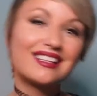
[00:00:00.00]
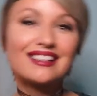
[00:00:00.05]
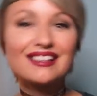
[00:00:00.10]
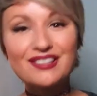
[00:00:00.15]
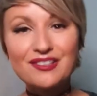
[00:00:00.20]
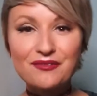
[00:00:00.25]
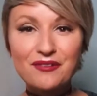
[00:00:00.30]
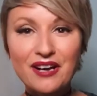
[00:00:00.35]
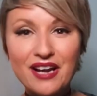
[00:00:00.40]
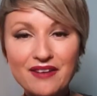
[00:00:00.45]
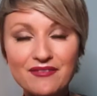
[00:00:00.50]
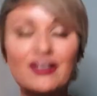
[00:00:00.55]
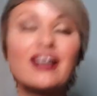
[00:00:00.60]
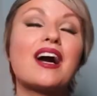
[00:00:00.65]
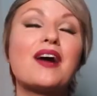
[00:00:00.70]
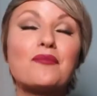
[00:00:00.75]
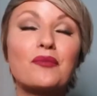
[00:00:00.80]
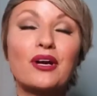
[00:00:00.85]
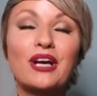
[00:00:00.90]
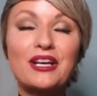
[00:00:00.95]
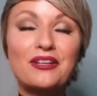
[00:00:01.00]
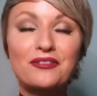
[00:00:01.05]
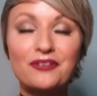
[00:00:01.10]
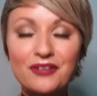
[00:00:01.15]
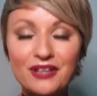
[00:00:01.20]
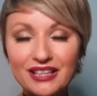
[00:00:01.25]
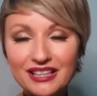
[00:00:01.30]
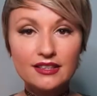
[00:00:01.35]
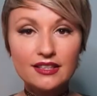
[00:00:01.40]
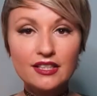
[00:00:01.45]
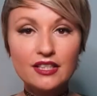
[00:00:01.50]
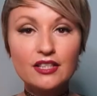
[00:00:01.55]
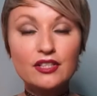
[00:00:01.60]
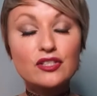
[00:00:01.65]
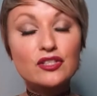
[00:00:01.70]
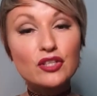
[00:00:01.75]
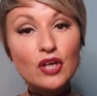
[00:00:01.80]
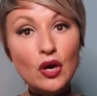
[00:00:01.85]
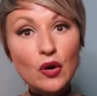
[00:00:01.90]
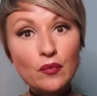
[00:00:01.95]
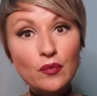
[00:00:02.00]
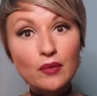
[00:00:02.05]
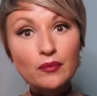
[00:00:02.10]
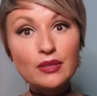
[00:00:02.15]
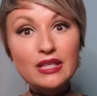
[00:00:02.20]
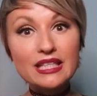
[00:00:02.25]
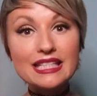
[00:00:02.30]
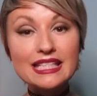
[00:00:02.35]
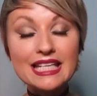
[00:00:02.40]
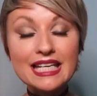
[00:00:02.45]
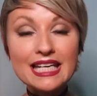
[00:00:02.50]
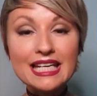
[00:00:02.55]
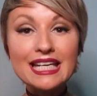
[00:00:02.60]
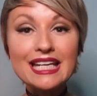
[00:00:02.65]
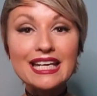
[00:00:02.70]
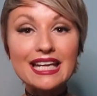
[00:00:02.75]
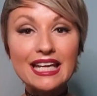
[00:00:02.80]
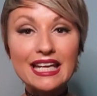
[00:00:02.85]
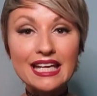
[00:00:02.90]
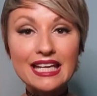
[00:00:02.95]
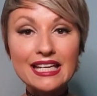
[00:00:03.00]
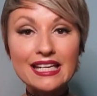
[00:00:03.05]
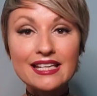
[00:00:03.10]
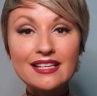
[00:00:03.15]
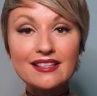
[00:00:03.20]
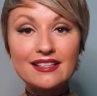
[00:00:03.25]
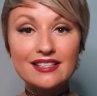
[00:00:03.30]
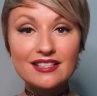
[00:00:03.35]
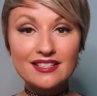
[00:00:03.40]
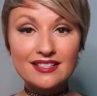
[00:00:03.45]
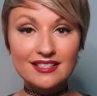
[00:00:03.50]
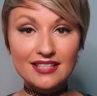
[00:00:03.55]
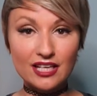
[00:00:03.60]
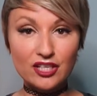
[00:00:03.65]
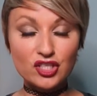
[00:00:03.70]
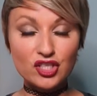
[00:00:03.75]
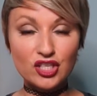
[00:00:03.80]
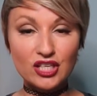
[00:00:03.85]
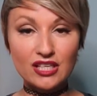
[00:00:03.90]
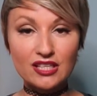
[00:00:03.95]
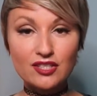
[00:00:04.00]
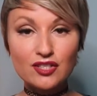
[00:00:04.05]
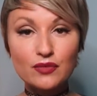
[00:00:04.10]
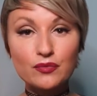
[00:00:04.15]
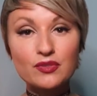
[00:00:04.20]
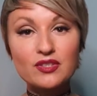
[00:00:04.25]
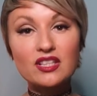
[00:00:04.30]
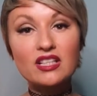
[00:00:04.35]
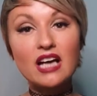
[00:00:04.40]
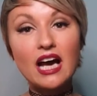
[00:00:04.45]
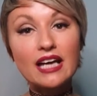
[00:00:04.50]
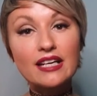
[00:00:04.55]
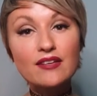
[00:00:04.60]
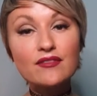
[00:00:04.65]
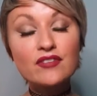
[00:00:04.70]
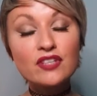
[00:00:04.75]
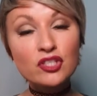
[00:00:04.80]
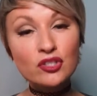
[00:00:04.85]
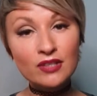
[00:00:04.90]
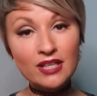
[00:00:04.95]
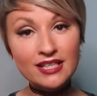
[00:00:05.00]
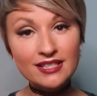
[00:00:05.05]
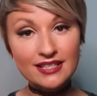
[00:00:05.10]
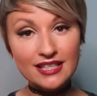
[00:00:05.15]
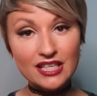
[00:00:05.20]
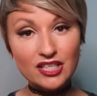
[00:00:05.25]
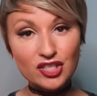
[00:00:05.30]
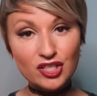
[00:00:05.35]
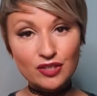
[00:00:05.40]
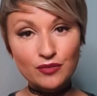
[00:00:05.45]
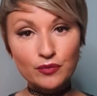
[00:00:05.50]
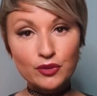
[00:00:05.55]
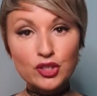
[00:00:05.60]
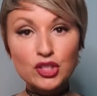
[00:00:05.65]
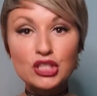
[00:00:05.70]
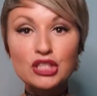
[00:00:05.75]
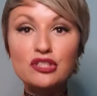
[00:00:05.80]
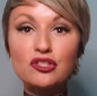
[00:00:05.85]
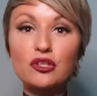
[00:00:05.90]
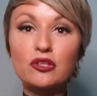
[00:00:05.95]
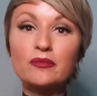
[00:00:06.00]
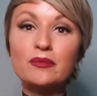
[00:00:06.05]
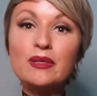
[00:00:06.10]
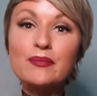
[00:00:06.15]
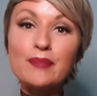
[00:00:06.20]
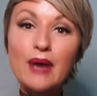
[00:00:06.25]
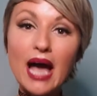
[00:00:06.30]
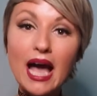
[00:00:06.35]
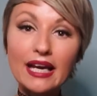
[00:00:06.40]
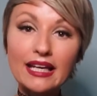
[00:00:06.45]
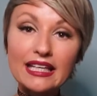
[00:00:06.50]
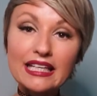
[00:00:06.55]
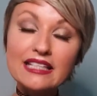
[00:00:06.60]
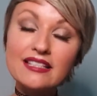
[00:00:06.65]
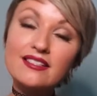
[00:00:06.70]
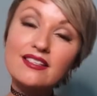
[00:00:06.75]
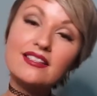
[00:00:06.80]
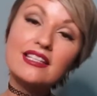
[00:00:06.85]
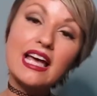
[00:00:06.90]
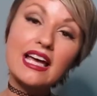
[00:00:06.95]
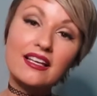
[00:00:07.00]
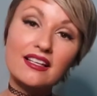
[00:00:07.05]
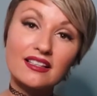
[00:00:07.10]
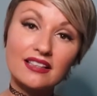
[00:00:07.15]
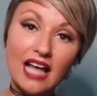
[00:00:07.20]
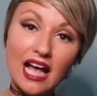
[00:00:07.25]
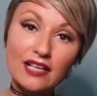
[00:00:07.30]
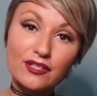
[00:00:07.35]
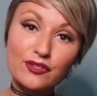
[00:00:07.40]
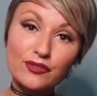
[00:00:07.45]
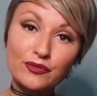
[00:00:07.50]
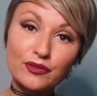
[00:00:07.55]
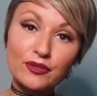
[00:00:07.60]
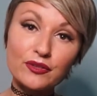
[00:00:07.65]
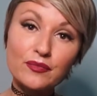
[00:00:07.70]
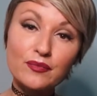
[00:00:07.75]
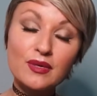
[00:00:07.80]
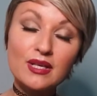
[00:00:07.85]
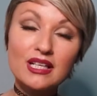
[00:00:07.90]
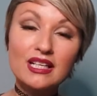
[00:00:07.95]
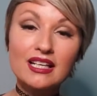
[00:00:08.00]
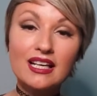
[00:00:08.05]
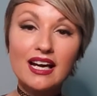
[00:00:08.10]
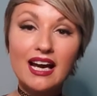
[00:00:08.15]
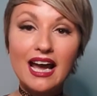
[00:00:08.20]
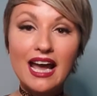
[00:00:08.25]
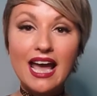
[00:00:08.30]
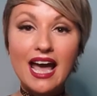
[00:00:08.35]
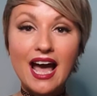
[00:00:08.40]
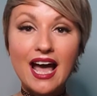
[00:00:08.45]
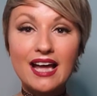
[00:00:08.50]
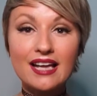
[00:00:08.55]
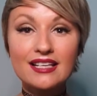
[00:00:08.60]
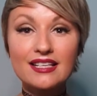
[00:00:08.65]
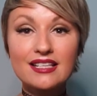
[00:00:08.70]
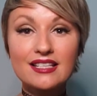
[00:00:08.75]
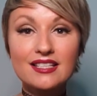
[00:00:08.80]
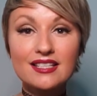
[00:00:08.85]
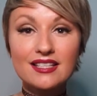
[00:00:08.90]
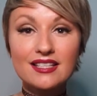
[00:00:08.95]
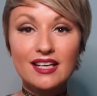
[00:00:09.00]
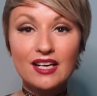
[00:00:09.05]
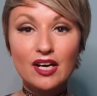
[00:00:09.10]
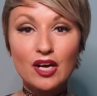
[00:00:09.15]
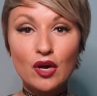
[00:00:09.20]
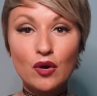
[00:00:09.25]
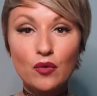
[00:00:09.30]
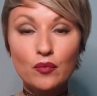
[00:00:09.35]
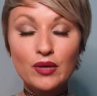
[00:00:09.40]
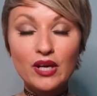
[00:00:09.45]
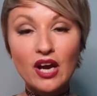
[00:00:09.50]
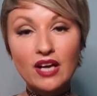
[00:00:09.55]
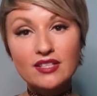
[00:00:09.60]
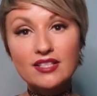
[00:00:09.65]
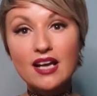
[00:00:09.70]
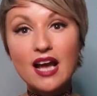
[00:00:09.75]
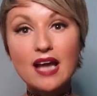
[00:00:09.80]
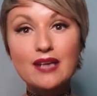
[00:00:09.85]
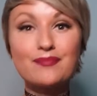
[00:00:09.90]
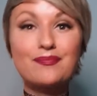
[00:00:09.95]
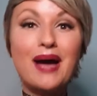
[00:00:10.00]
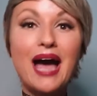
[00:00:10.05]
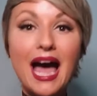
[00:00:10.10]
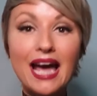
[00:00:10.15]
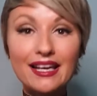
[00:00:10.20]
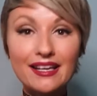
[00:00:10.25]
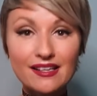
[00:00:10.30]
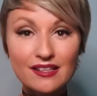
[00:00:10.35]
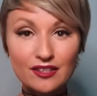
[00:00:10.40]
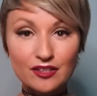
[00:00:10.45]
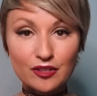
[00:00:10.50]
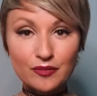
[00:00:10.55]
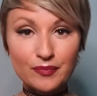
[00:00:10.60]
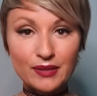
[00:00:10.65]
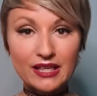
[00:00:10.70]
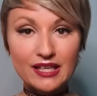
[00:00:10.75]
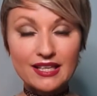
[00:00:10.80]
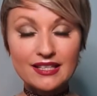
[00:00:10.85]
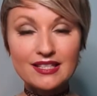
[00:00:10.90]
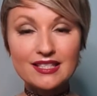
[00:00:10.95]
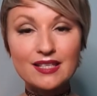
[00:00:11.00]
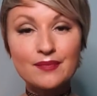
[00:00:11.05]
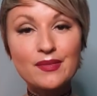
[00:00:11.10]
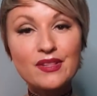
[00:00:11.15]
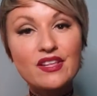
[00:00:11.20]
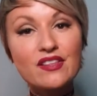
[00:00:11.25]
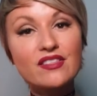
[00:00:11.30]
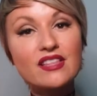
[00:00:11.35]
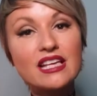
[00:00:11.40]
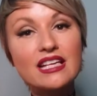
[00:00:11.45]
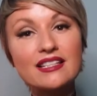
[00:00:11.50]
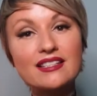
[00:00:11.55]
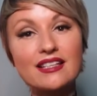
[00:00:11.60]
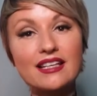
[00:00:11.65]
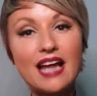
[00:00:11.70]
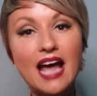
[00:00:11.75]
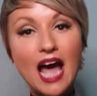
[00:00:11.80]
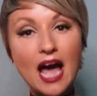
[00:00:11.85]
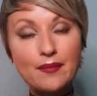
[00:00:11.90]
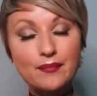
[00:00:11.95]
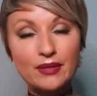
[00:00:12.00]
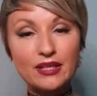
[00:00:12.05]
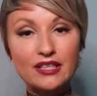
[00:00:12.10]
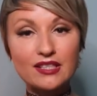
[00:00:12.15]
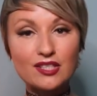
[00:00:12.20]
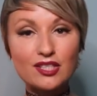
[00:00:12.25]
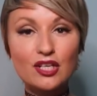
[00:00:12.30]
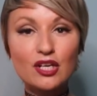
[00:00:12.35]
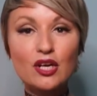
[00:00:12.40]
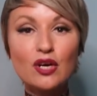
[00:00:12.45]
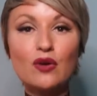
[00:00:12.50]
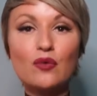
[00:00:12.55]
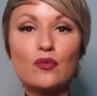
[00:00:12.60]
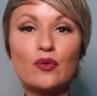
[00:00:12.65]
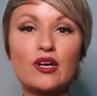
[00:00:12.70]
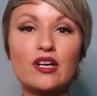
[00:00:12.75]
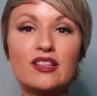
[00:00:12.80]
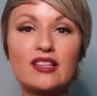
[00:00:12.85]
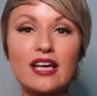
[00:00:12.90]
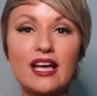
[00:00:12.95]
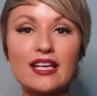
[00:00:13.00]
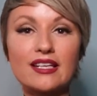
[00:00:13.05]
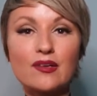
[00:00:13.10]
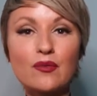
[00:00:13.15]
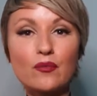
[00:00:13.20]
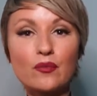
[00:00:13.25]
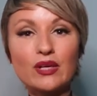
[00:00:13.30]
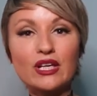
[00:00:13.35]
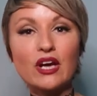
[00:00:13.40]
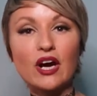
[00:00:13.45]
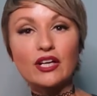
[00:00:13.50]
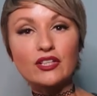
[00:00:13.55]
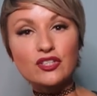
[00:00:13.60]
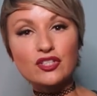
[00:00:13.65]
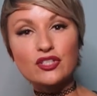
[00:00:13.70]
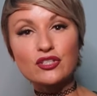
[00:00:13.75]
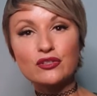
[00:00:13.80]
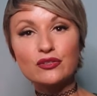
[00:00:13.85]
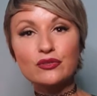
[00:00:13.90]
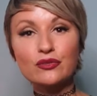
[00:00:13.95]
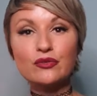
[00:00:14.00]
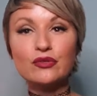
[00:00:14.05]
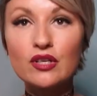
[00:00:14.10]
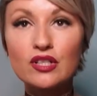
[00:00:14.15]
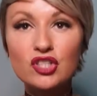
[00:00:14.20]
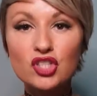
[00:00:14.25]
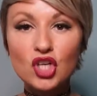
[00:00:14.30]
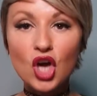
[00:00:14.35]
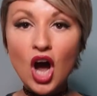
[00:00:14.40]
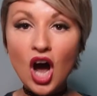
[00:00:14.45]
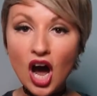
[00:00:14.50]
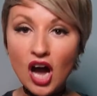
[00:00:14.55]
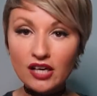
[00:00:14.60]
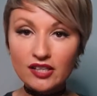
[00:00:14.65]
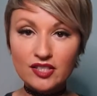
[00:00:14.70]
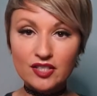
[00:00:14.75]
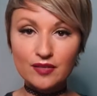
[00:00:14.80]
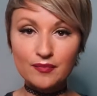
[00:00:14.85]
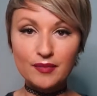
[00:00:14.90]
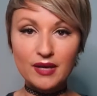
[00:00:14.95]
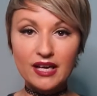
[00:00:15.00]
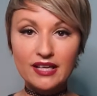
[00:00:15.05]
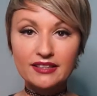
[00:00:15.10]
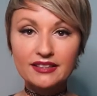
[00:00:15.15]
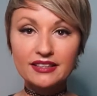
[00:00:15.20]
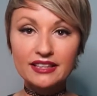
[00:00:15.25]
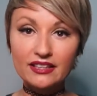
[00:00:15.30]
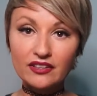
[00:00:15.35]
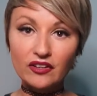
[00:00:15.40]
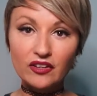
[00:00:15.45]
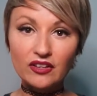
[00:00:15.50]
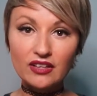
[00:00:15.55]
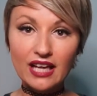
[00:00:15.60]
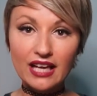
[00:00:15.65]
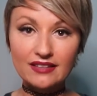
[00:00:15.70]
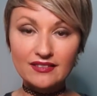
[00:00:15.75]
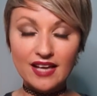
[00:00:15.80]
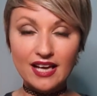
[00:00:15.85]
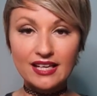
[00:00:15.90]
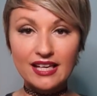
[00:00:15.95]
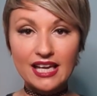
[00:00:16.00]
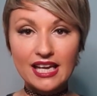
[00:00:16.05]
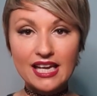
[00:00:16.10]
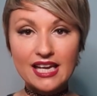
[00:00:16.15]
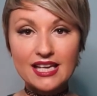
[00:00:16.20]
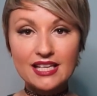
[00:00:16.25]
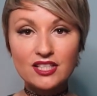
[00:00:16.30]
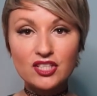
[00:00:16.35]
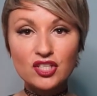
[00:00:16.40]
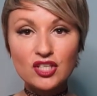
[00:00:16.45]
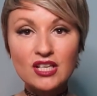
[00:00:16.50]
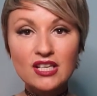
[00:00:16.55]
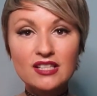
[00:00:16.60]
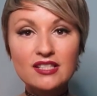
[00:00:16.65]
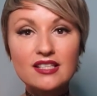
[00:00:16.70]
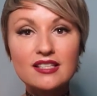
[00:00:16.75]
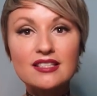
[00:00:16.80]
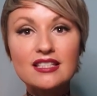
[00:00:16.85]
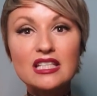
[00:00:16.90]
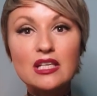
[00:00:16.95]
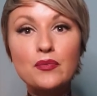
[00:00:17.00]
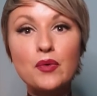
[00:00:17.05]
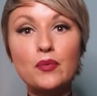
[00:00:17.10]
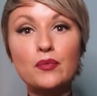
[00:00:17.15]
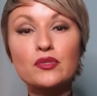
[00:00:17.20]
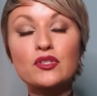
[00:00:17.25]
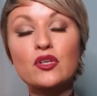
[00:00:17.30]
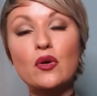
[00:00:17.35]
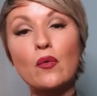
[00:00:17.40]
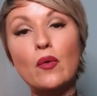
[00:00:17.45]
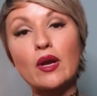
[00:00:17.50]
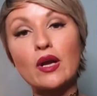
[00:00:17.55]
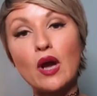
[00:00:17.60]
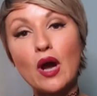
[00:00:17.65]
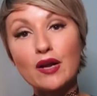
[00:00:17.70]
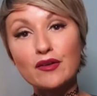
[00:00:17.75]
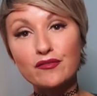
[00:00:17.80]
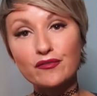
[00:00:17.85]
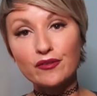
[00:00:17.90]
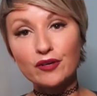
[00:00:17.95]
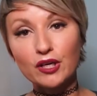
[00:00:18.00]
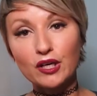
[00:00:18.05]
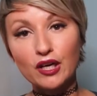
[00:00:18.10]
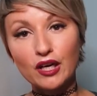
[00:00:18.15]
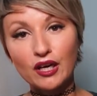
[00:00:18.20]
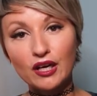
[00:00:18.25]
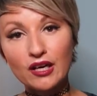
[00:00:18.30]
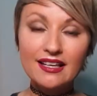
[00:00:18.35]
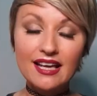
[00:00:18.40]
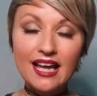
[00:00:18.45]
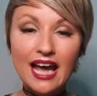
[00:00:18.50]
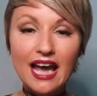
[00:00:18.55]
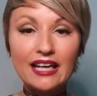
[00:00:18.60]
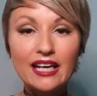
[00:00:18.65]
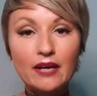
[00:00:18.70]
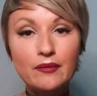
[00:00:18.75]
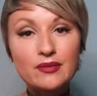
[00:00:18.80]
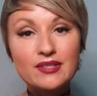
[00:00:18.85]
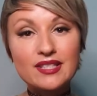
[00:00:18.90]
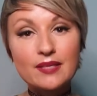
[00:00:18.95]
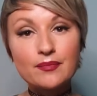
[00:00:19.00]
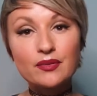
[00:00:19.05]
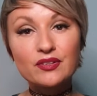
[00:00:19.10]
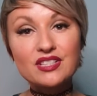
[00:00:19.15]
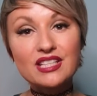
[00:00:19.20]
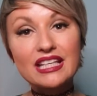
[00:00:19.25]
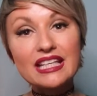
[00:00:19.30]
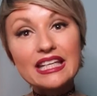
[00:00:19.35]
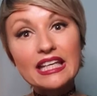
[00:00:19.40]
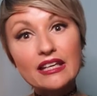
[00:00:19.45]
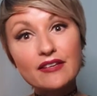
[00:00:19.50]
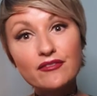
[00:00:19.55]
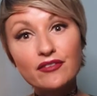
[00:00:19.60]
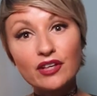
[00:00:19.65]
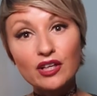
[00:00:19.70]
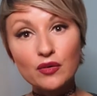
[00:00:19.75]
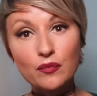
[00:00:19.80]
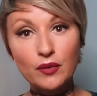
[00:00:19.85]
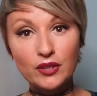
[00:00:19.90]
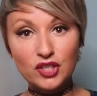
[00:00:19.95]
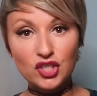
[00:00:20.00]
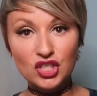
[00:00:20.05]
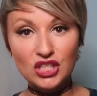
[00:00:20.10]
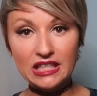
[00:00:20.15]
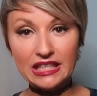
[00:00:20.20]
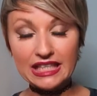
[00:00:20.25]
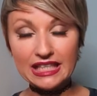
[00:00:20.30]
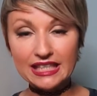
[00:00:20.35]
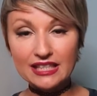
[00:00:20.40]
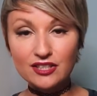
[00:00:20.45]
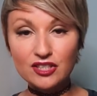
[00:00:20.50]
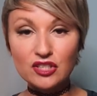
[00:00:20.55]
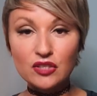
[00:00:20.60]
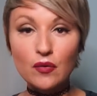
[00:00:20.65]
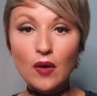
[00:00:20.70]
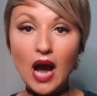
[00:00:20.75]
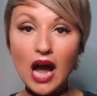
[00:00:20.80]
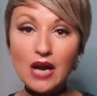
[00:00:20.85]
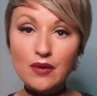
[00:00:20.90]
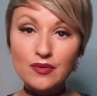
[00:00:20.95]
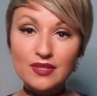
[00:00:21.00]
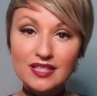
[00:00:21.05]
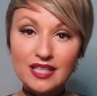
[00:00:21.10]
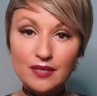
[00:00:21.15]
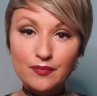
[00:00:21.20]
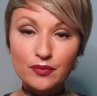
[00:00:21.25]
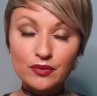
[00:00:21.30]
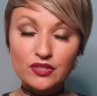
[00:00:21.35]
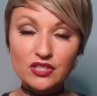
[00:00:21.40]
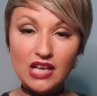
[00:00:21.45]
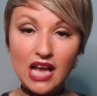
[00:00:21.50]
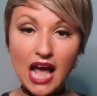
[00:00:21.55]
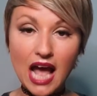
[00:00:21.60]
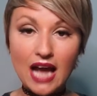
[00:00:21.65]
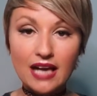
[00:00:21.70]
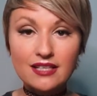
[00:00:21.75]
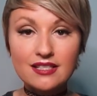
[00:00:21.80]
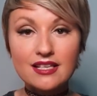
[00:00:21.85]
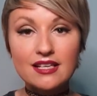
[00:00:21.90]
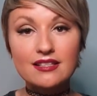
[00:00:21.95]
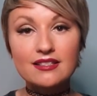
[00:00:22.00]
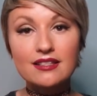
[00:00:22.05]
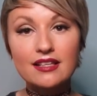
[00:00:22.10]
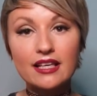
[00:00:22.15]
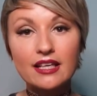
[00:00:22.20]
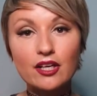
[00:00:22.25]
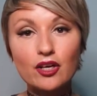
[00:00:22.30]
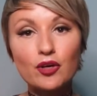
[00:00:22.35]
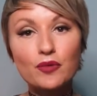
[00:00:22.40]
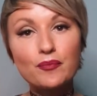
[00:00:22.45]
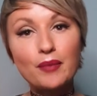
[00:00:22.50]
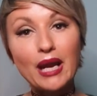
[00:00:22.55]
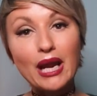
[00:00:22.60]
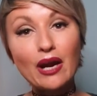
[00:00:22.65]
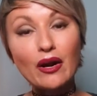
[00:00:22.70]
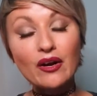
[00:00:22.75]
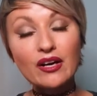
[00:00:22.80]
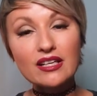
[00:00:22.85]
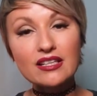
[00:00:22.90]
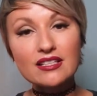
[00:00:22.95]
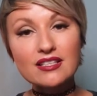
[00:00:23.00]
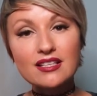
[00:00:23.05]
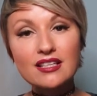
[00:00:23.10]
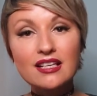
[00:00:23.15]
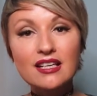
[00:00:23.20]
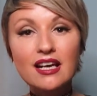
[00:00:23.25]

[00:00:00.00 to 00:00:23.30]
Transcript: whatever, I'm working through it. So what we did in this session, so it was a guided visualization where she took me back into that classroom and we got to unpack it a little bit. And some of the things that happened were that we got to talk to my little at that age to see what was going on for her. And I was able to give her what she needed. So I was able to act as like her parent.